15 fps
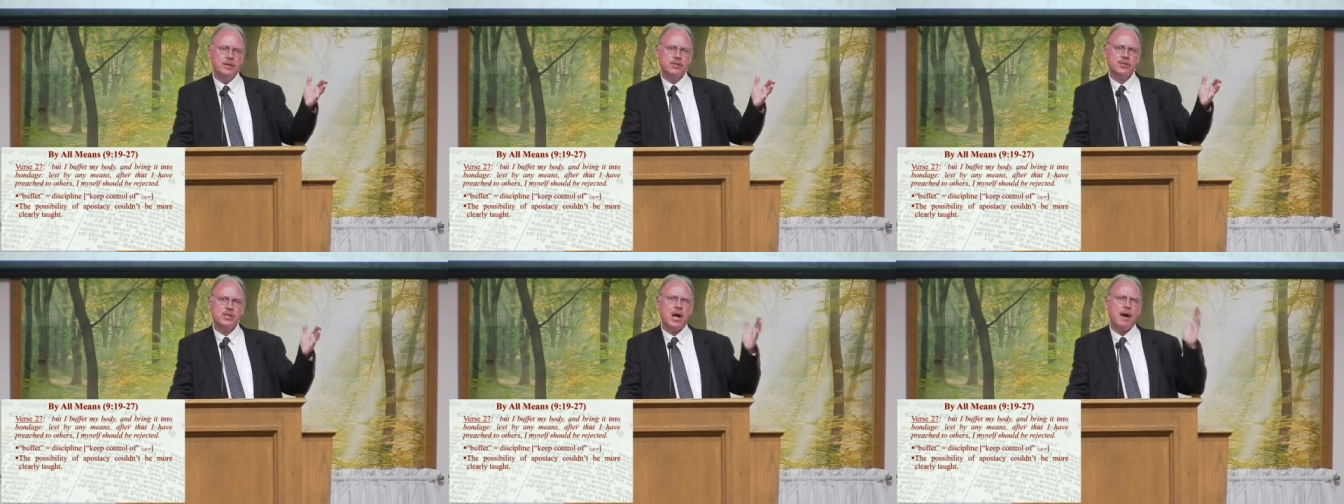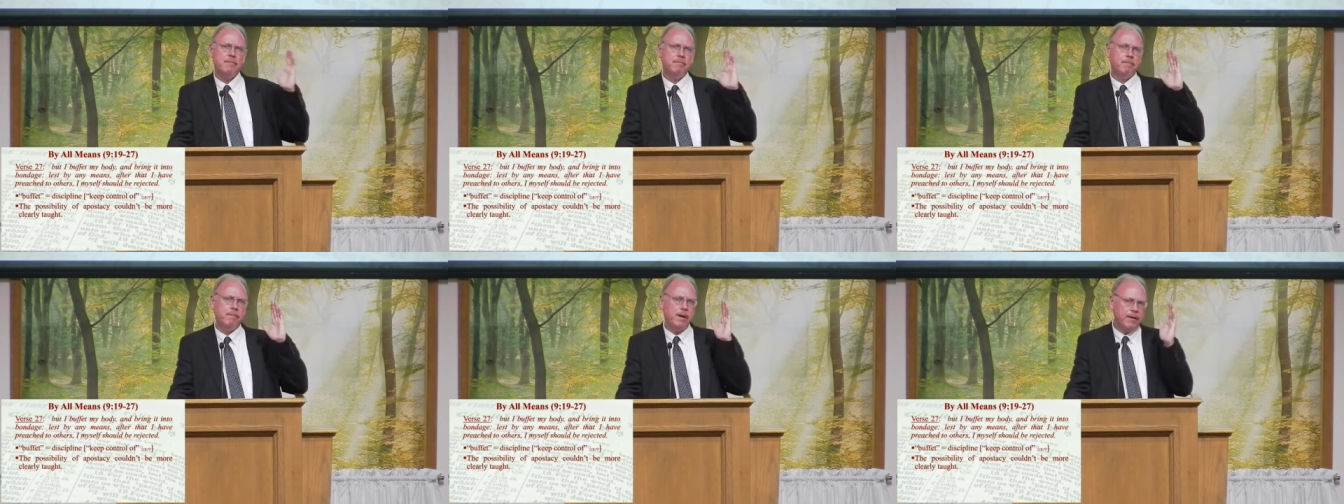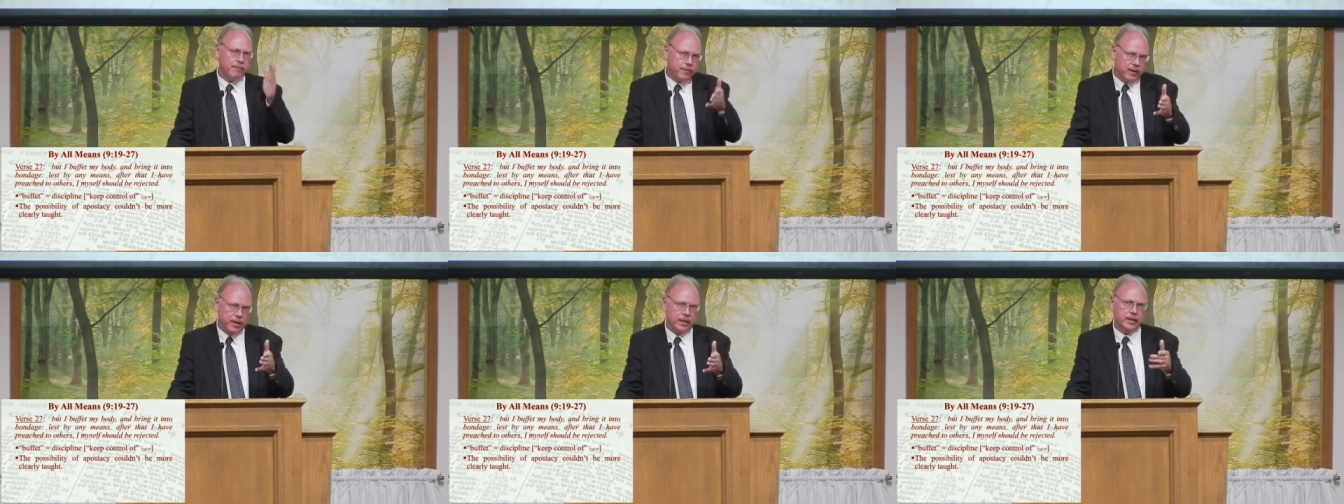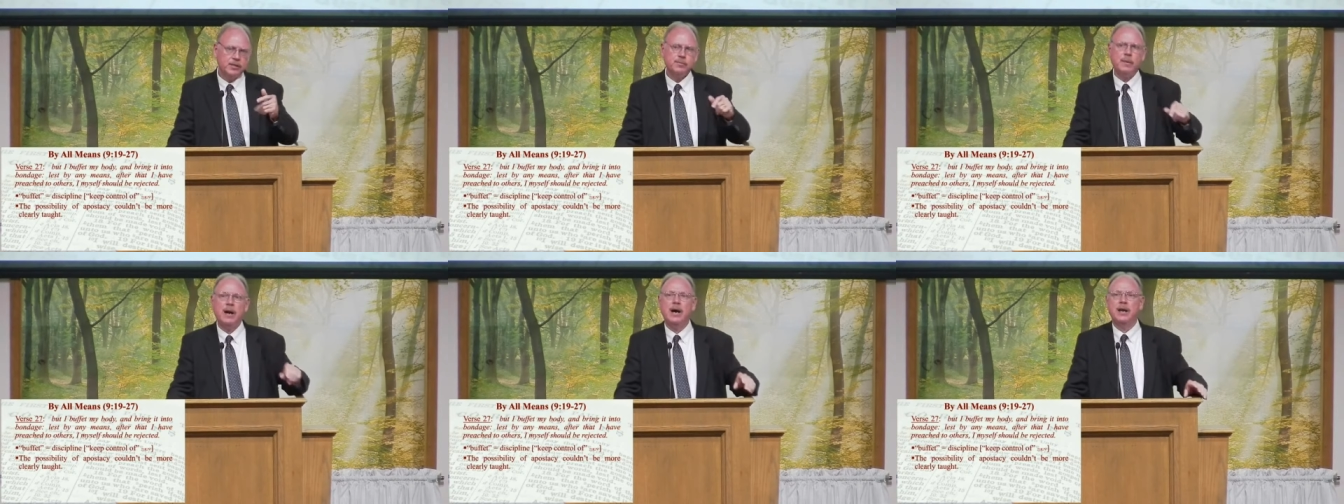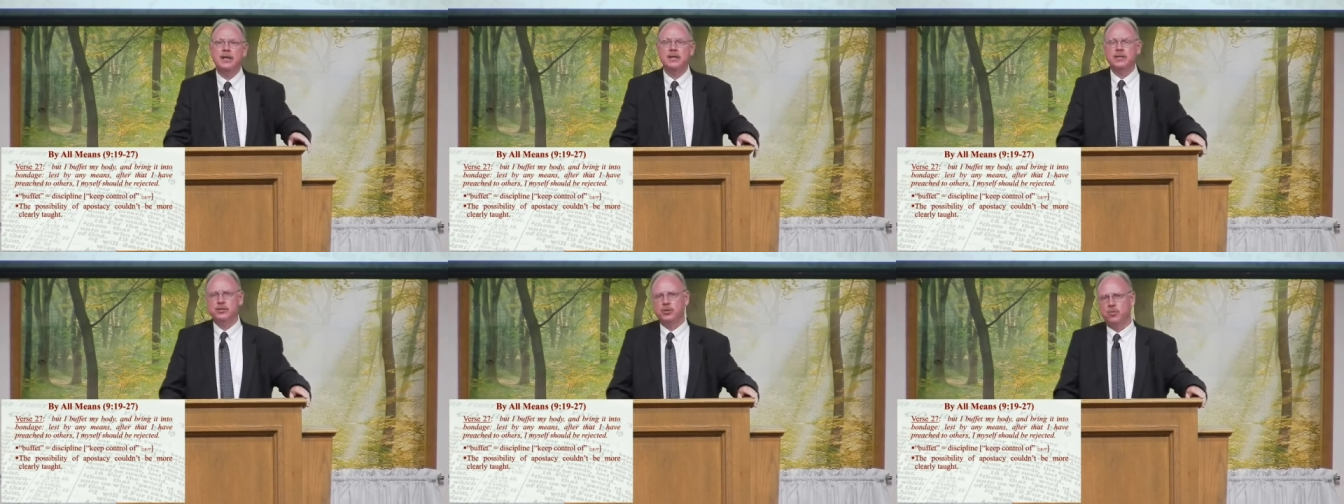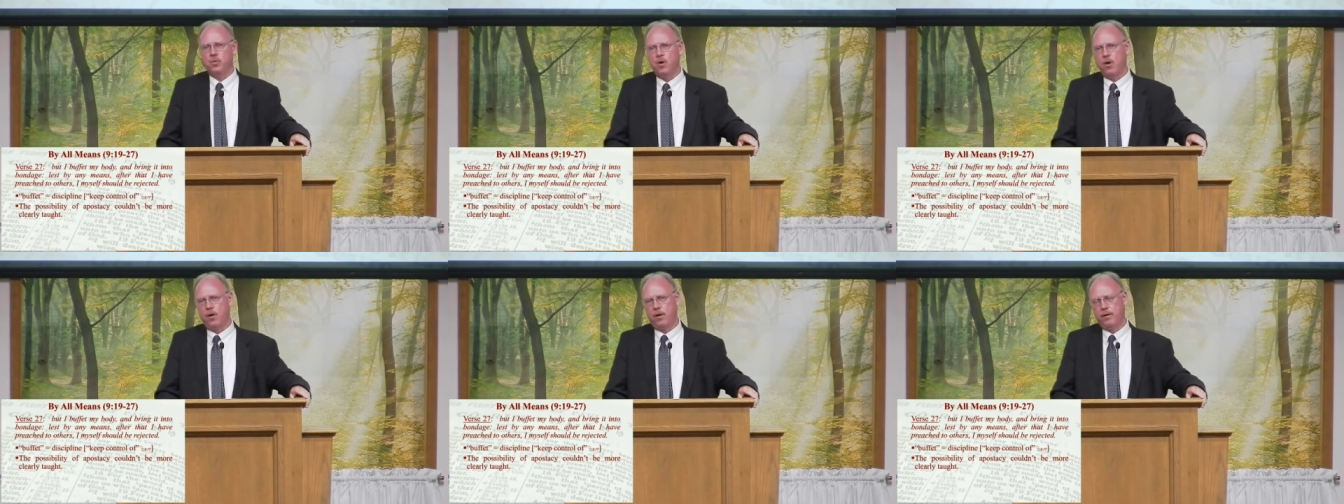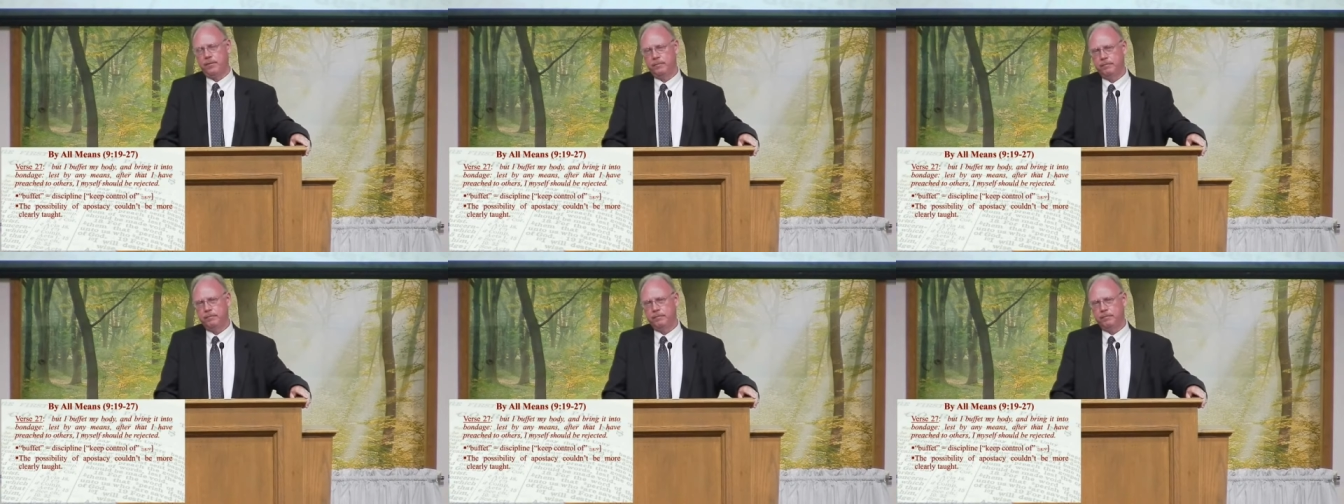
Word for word: Stop buffeting his body, as it were,